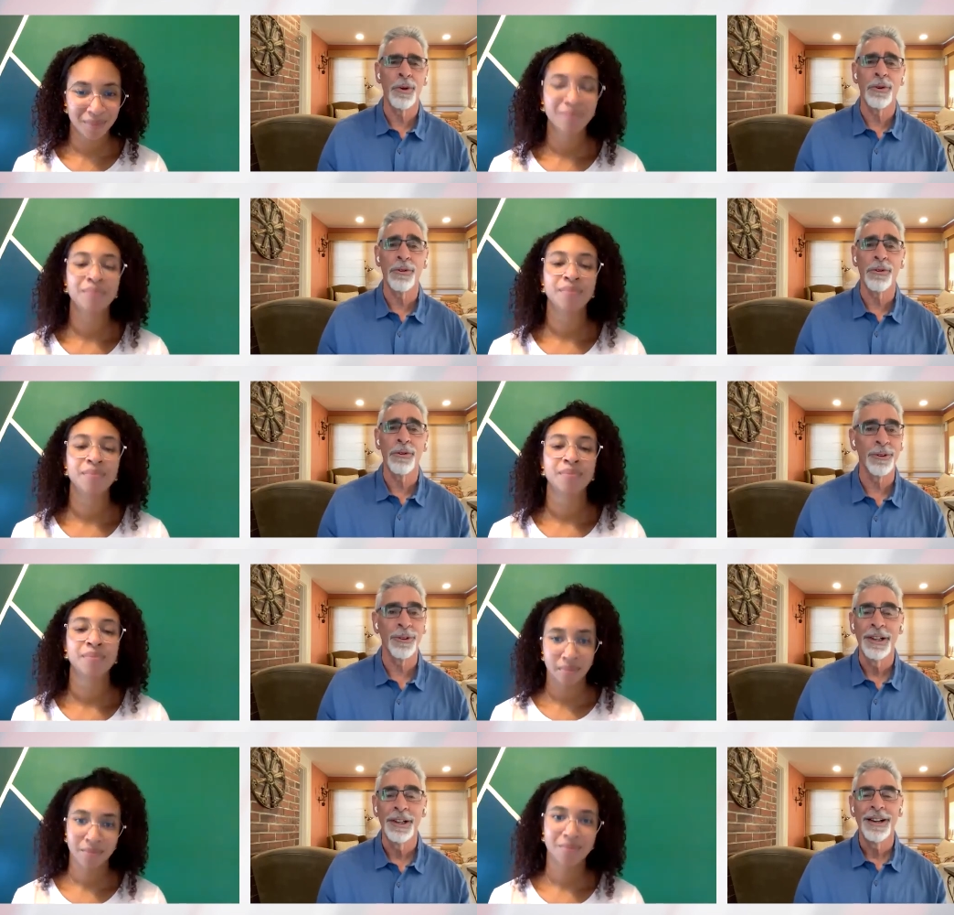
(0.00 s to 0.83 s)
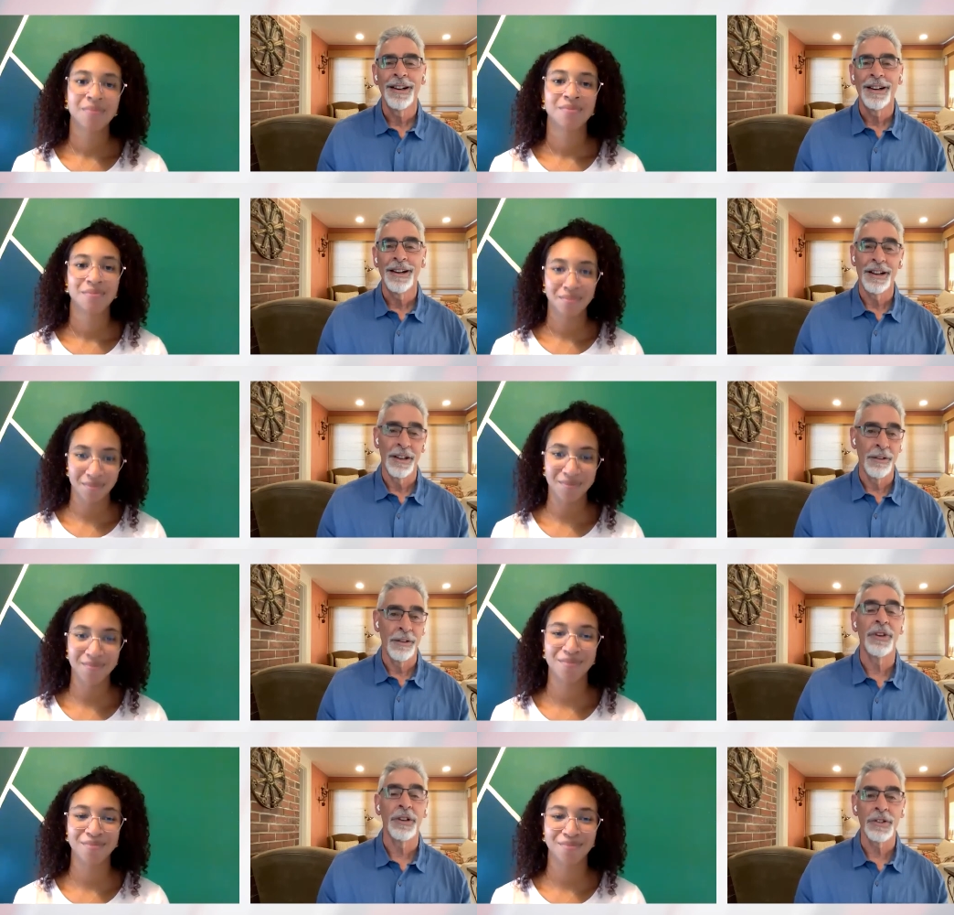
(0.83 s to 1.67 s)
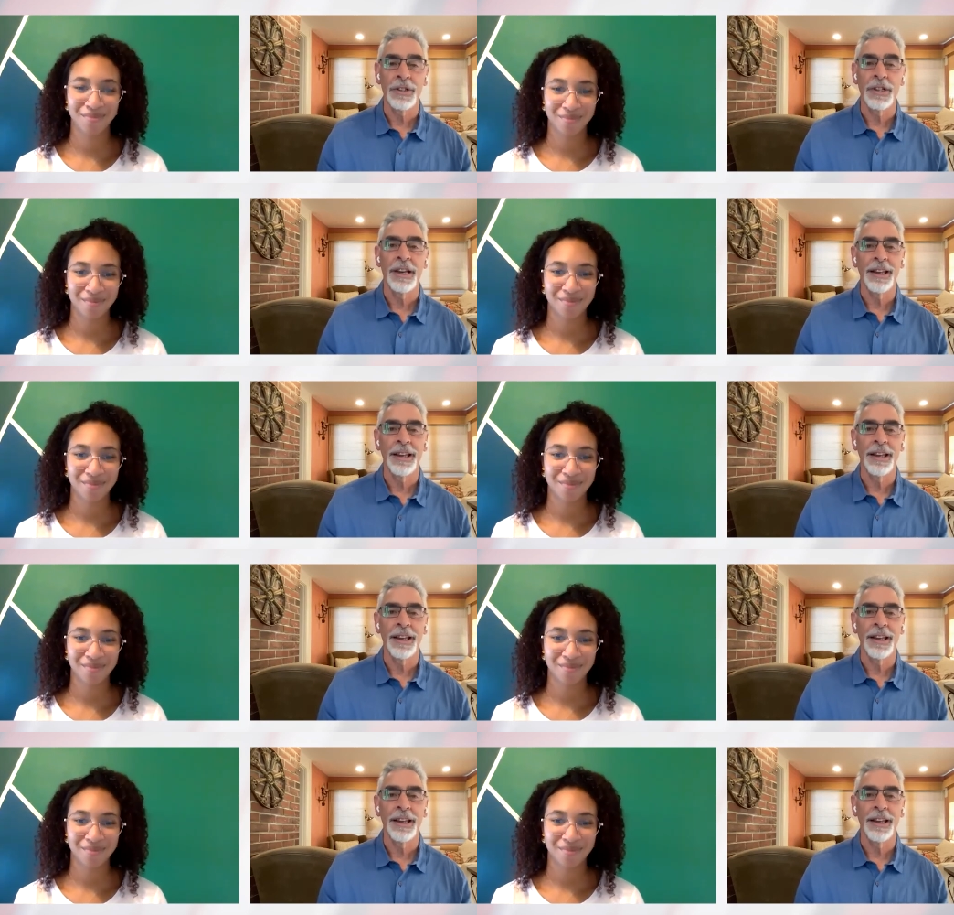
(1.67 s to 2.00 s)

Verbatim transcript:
Speaker 1: beautiful. Uh, it feels mm-hmm.